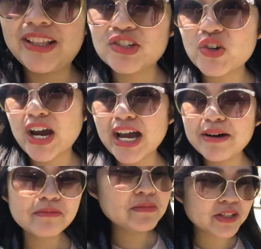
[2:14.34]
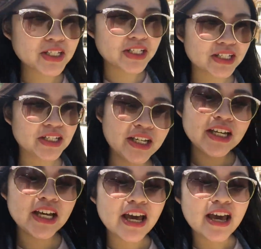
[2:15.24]
the tram.
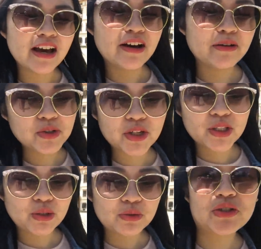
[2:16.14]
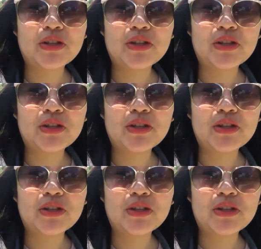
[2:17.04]
You can use